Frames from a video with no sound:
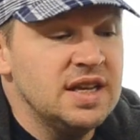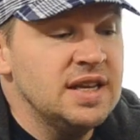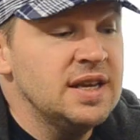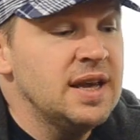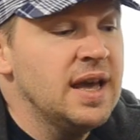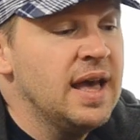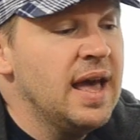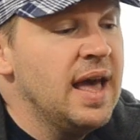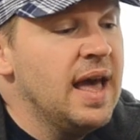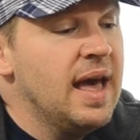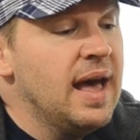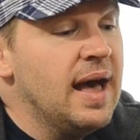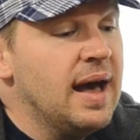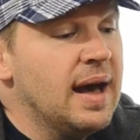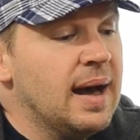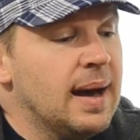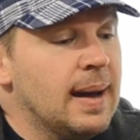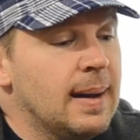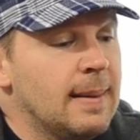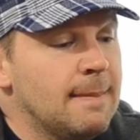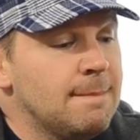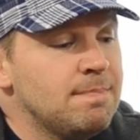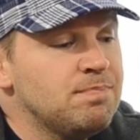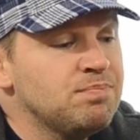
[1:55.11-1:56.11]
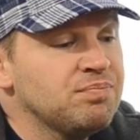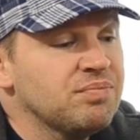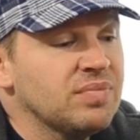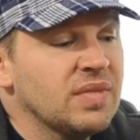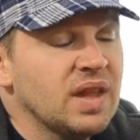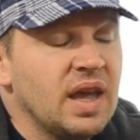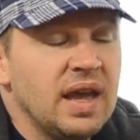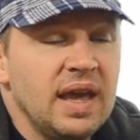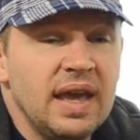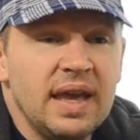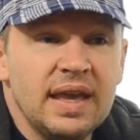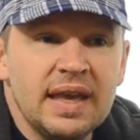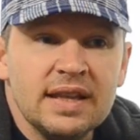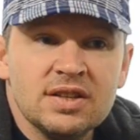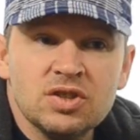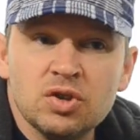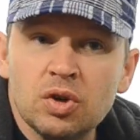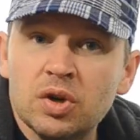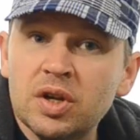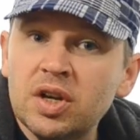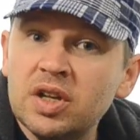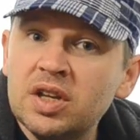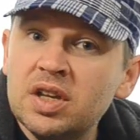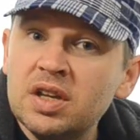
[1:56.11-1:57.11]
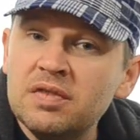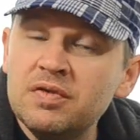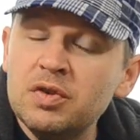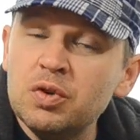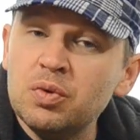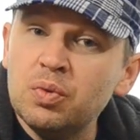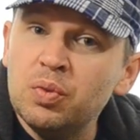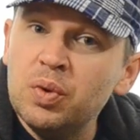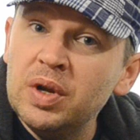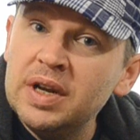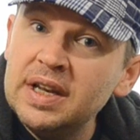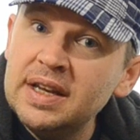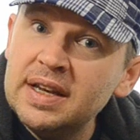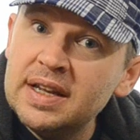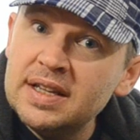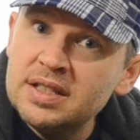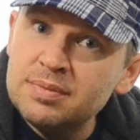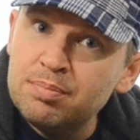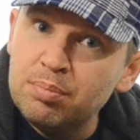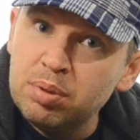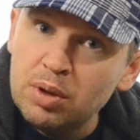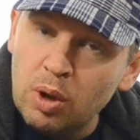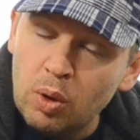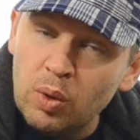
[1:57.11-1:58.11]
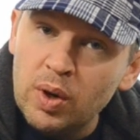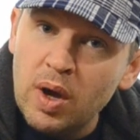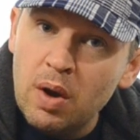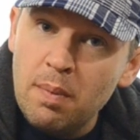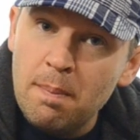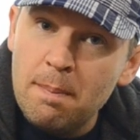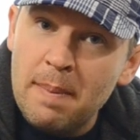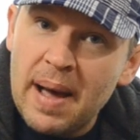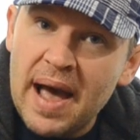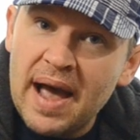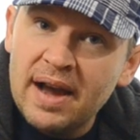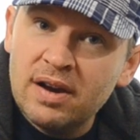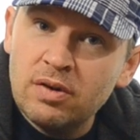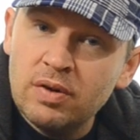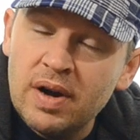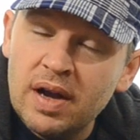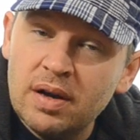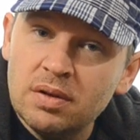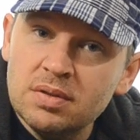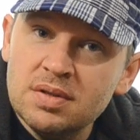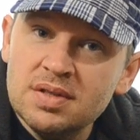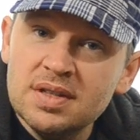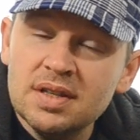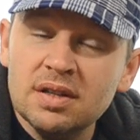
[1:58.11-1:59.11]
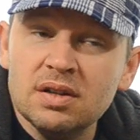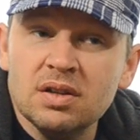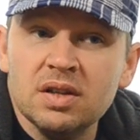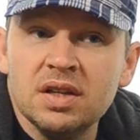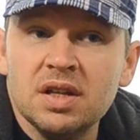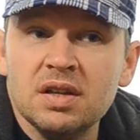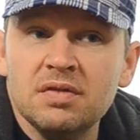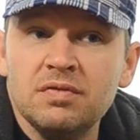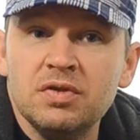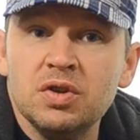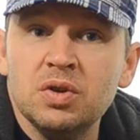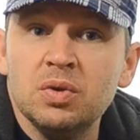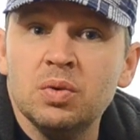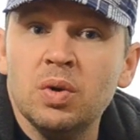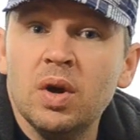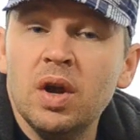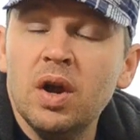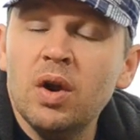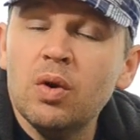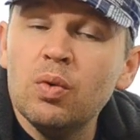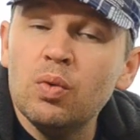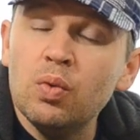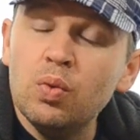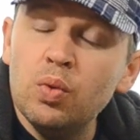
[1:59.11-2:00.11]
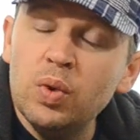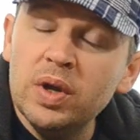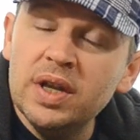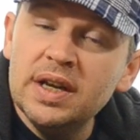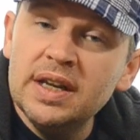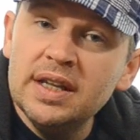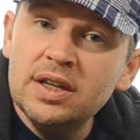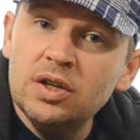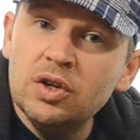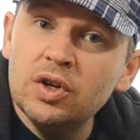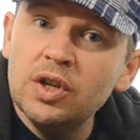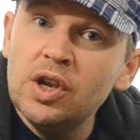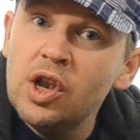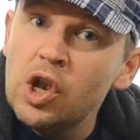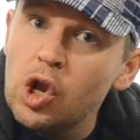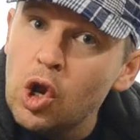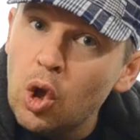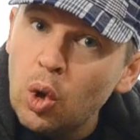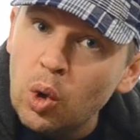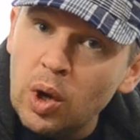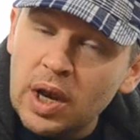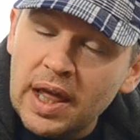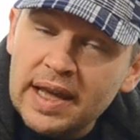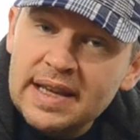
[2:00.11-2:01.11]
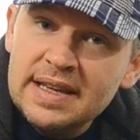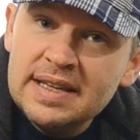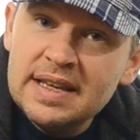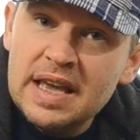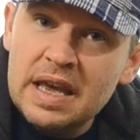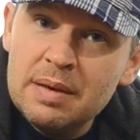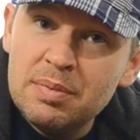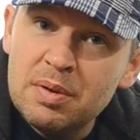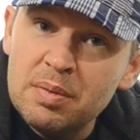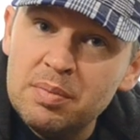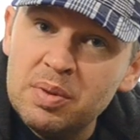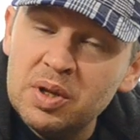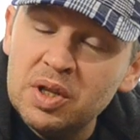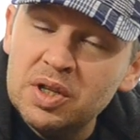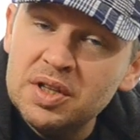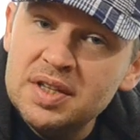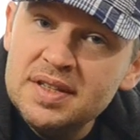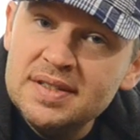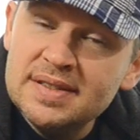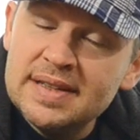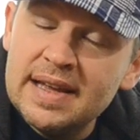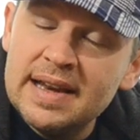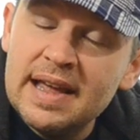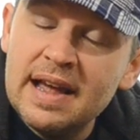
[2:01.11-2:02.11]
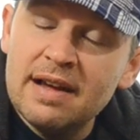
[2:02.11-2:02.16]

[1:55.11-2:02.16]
7D. Um, so it'll give you really nice blown out backgrounds. It'll give you really good low light capabilities at